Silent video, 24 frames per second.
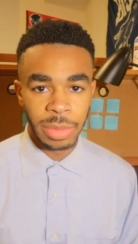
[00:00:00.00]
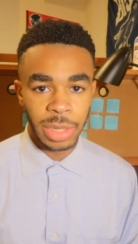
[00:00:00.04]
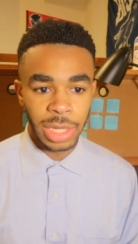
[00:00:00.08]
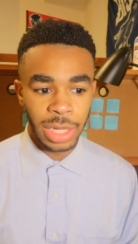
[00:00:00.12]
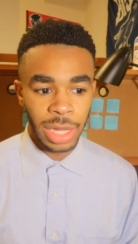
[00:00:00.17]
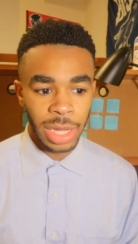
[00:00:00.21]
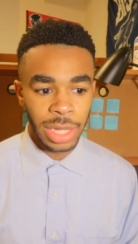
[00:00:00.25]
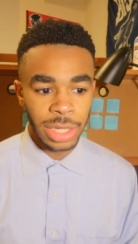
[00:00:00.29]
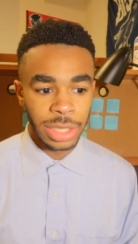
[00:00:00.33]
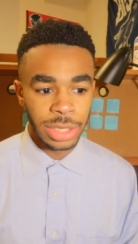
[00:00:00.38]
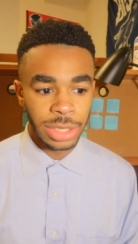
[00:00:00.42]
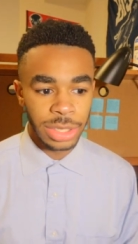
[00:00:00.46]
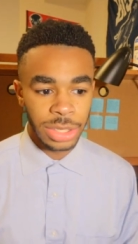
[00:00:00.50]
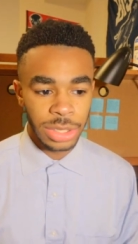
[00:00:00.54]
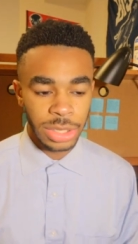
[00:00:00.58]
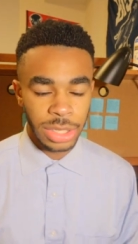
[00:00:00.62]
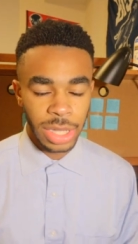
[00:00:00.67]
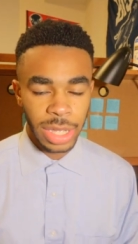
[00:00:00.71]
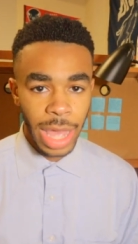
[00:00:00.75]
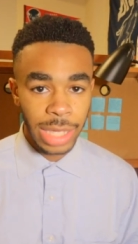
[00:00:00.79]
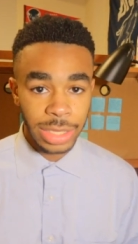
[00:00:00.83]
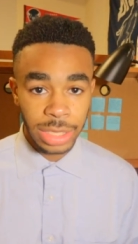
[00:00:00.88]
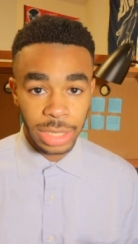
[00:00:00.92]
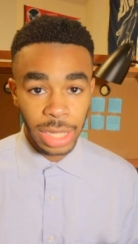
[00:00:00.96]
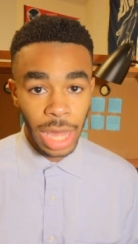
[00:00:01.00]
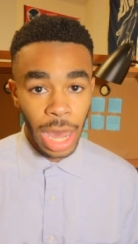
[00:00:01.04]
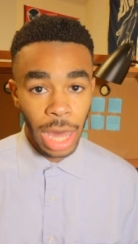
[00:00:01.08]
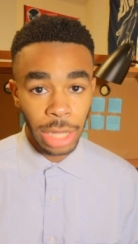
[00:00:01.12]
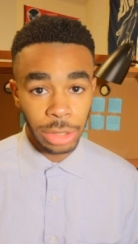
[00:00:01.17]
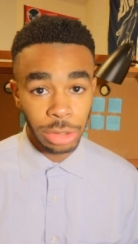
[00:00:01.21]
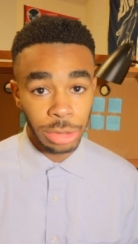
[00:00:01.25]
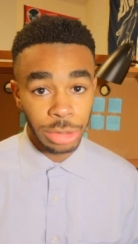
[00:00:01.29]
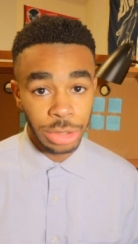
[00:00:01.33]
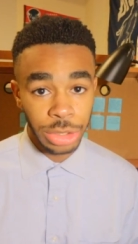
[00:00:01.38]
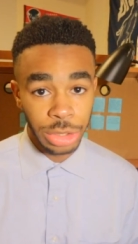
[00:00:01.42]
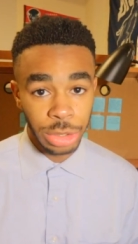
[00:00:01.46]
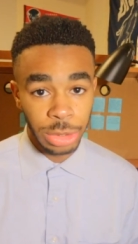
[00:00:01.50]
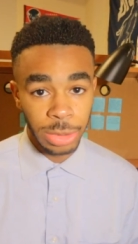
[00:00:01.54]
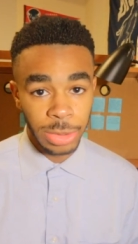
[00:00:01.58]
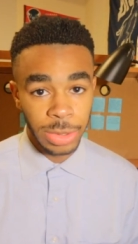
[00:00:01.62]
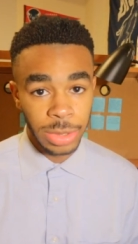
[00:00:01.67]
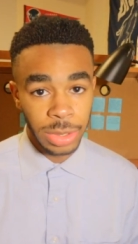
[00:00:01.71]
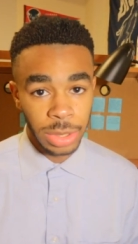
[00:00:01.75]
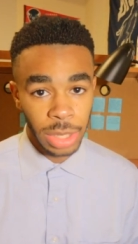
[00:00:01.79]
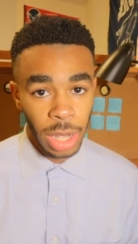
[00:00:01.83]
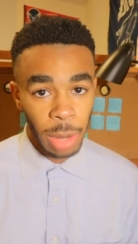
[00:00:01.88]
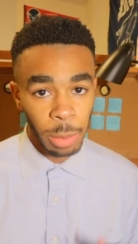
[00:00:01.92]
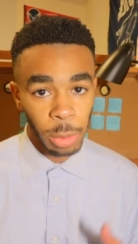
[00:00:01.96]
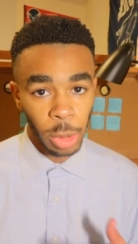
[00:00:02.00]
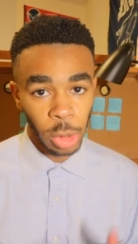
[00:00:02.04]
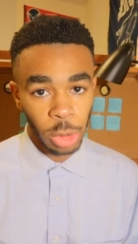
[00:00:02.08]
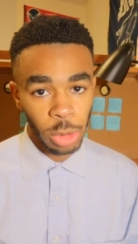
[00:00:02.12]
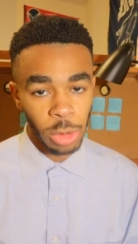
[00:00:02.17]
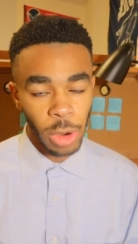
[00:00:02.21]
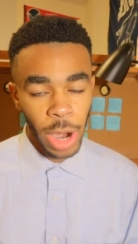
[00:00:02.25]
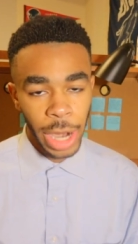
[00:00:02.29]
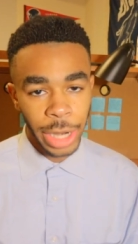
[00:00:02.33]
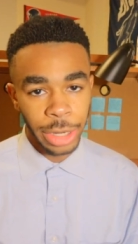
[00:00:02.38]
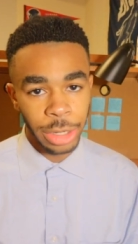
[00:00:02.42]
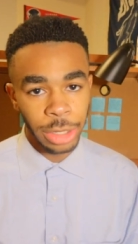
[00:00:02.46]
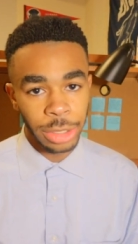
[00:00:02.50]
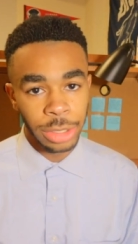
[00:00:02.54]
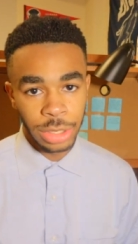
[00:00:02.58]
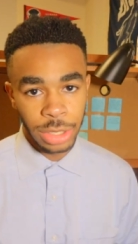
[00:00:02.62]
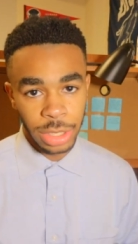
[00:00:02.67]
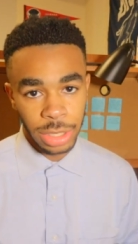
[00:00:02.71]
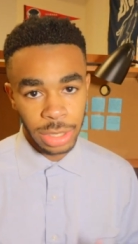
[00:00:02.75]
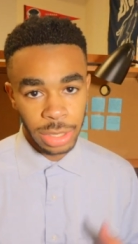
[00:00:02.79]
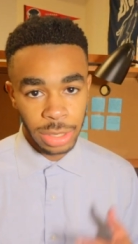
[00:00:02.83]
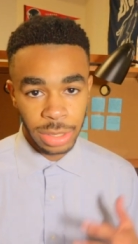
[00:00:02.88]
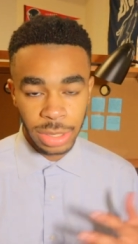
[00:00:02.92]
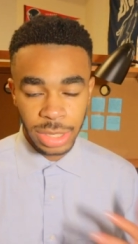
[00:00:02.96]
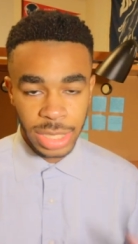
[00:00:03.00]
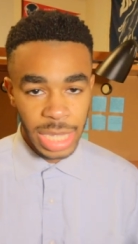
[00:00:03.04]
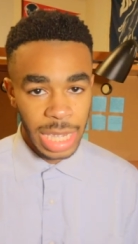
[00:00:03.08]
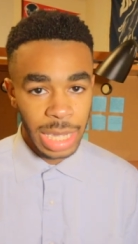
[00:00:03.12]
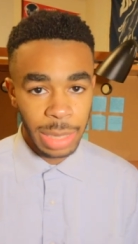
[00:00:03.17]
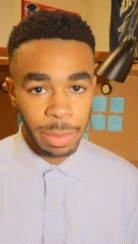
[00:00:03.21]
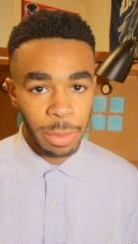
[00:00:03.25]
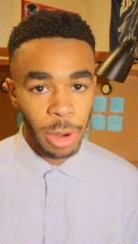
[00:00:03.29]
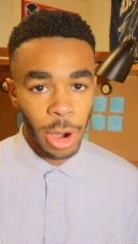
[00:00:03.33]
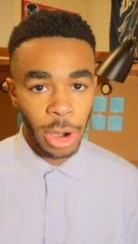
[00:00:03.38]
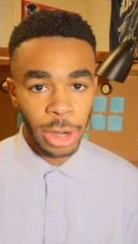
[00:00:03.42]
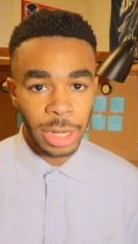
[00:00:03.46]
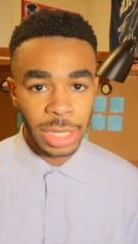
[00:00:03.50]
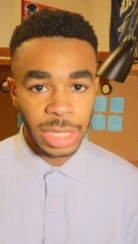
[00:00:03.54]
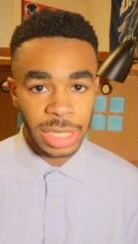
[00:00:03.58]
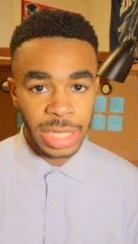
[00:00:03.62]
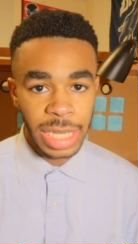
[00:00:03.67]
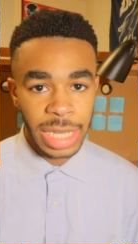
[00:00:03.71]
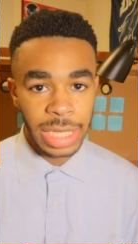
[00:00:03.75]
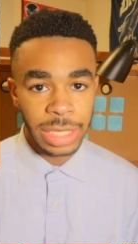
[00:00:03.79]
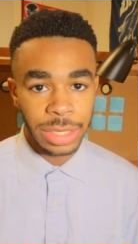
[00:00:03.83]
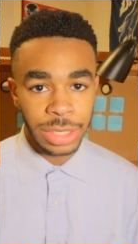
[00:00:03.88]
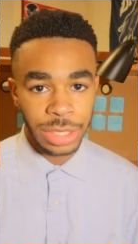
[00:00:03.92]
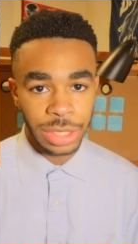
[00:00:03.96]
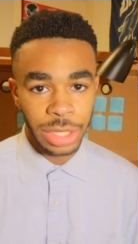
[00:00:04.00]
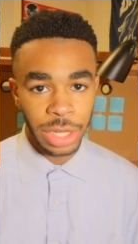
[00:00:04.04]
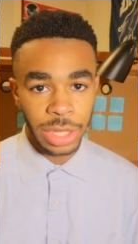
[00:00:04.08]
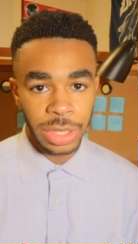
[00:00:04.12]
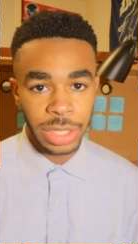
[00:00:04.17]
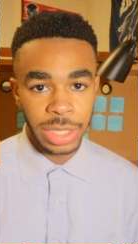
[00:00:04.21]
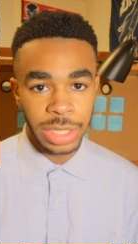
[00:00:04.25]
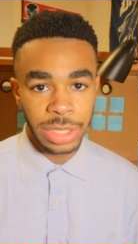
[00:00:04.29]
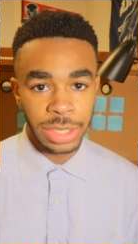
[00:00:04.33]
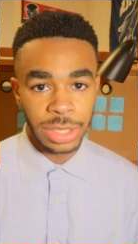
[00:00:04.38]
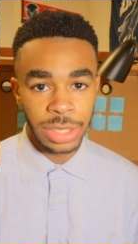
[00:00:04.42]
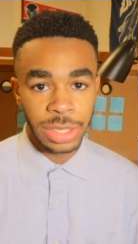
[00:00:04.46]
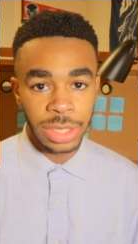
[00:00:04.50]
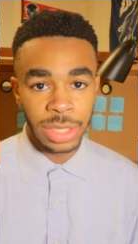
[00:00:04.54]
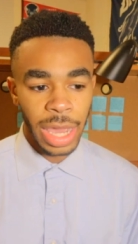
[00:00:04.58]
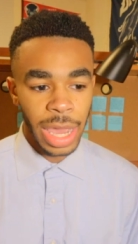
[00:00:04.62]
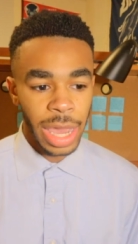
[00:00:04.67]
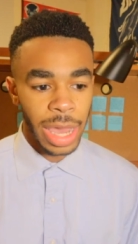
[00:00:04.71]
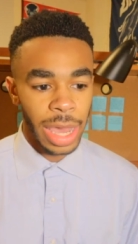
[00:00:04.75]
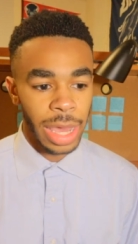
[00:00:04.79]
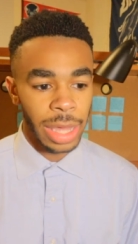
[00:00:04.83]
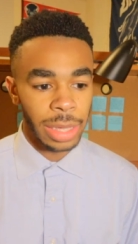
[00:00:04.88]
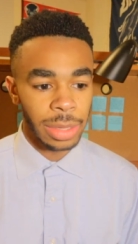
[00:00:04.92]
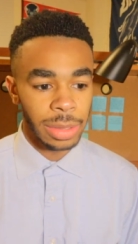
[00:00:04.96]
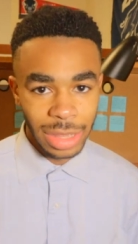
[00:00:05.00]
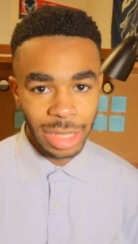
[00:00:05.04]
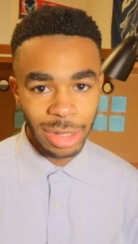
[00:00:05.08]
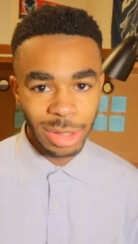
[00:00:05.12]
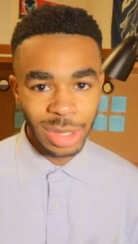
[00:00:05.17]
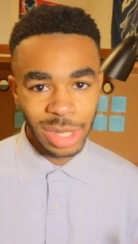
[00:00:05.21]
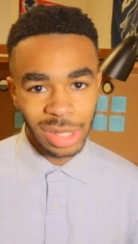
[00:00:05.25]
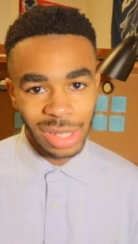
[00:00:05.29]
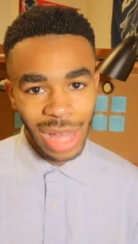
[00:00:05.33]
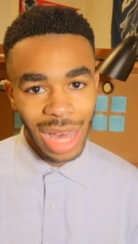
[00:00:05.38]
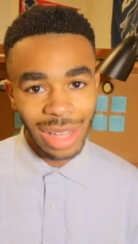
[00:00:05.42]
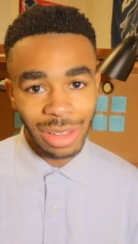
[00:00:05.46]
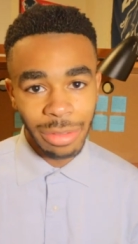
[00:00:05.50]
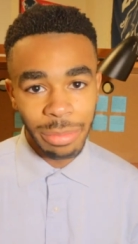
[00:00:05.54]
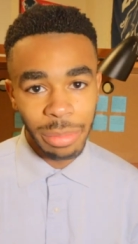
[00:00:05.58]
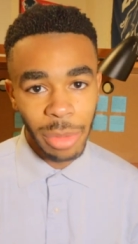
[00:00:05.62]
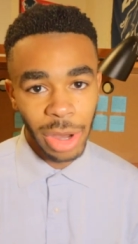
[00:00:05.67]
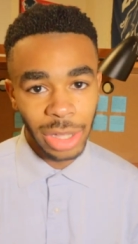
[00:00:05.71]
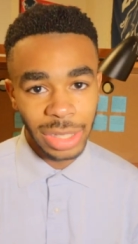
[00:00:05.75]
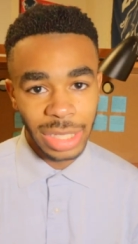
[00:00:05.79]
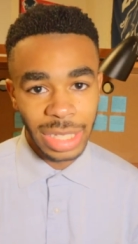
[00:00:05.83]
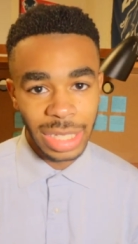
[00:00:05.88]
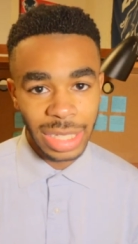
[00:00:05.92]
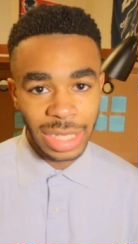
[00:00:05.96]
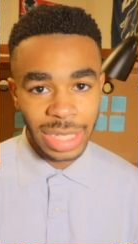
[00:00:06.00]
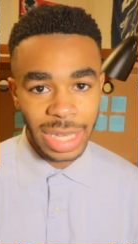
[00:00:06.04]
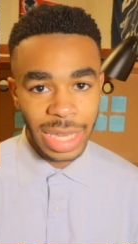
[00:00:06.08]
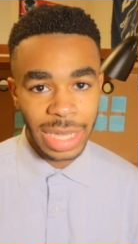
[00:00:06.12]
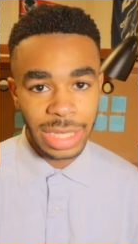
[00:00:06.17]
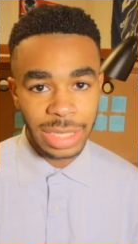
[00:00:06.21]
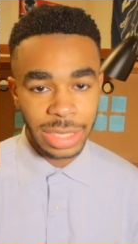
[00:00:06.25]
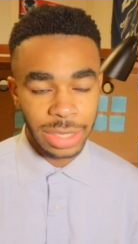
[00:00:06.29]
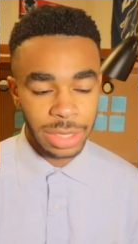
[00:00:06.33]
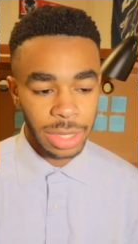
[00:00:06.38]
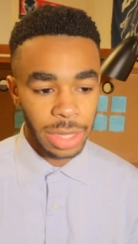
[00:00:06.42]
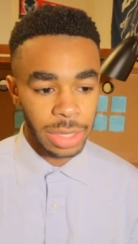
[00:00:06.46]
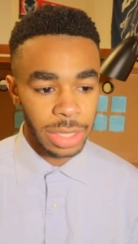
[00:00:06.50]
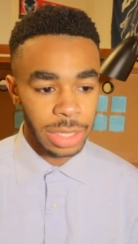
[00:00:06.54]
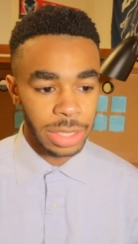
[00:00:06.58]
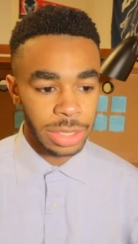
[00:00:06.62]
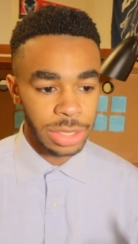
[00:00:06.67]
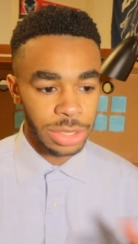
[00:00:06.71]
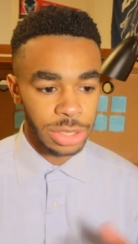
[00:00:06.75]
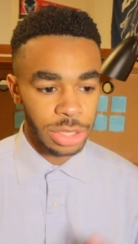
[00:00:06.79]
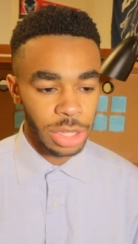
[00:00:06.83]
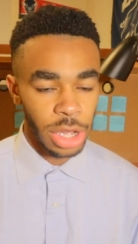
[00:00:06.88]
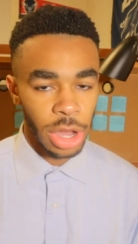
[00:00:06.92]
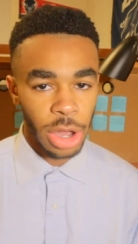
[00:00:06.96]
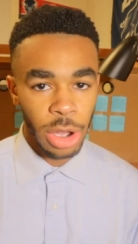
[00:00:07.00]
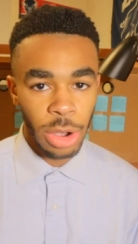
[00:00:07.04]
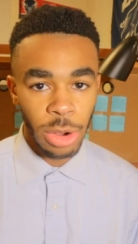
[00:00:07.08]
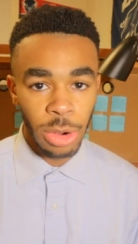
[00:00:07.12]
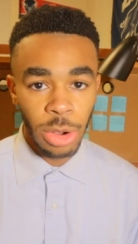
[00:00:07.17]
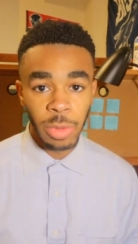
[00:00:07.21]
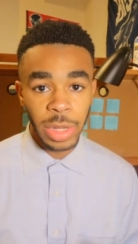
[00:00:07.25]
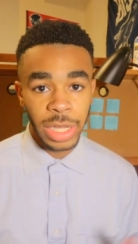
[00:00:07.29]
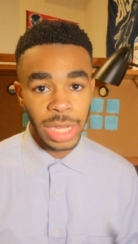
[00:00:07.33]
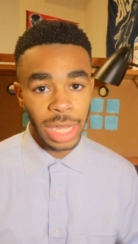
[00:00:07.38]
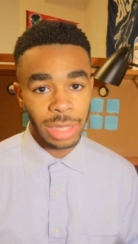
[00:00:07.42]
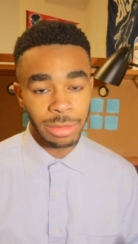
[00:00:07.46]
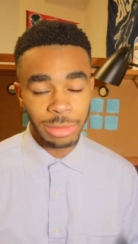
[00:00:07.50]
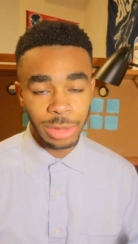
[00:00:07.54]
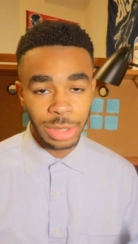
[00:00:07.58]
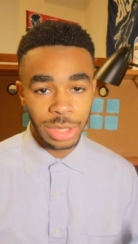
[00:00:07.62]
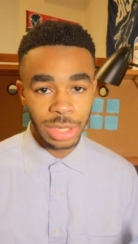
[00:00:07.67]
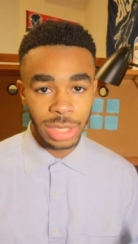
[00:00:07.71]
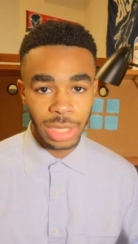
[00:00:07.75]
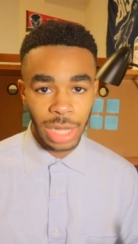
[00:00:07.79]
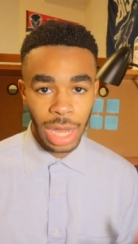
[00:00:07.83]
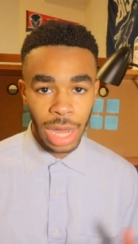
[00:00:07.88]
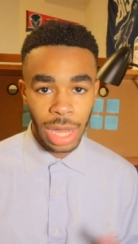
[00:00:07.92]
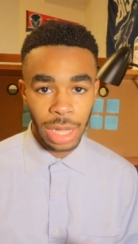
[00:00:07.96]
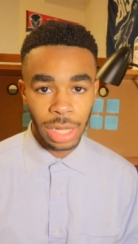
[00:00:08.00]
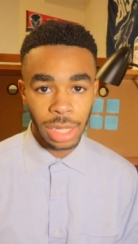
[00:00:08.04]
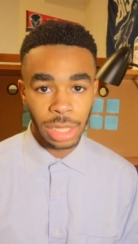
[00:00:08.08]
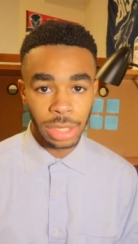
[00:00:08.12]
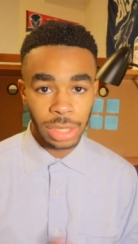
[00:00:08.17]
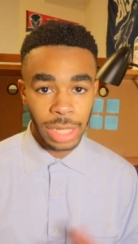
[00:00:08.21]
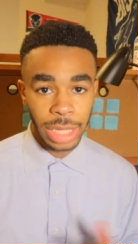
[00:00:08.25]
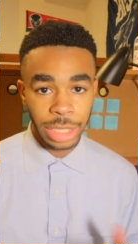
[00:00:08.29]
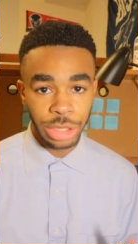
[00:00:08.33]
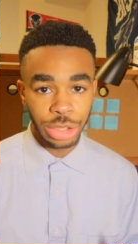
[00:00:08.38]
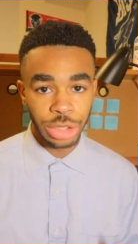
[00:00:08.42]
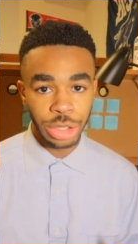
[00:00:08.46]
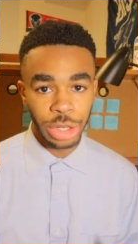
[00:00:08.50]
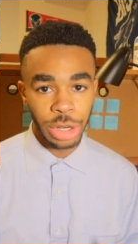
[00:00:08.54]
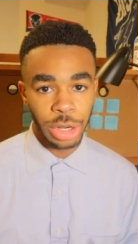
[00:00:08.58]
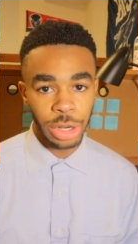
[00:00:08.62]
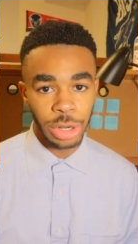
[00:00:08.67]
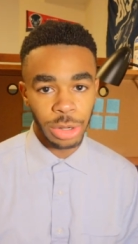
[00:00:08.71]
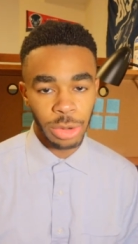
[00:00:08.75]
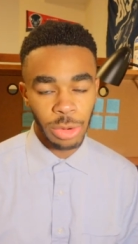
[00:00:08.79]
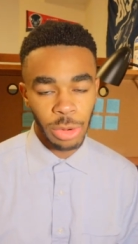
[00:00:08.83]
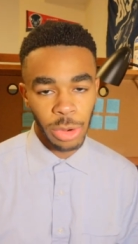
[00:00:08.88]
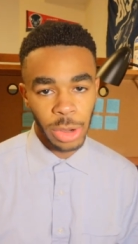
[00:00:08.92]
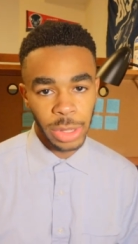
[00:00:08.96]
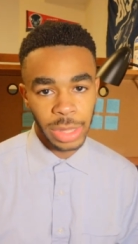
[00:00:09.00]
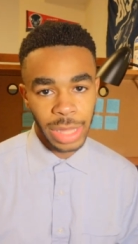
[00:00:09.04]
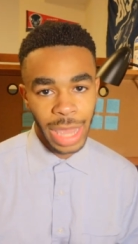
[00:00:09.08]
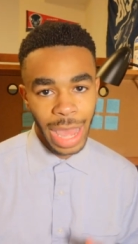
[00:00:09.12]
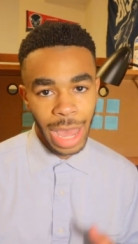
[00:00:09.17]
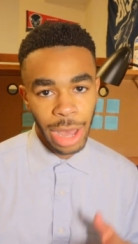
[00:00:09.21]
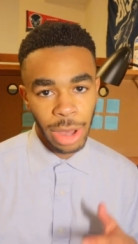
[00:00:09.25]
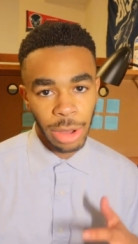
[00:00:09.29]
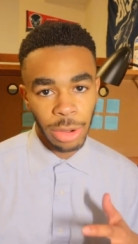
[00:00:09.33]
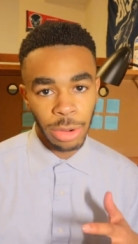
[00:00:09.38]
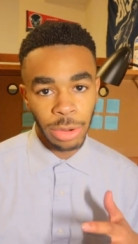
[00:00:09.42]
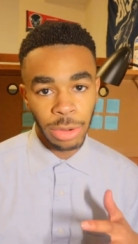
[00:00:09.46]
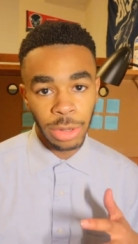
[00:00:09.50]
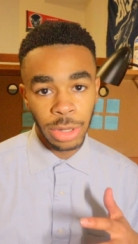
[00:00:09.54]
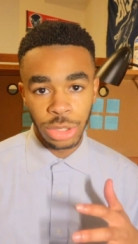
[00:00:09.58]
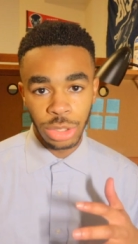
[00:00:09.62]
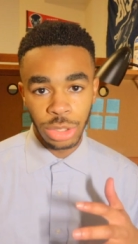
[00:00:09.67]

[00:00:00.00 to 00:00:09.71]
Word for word: because as an honors student, I'm required to take part in case studies and there's a lot of money in case studies. So we kind of just got a lecture on how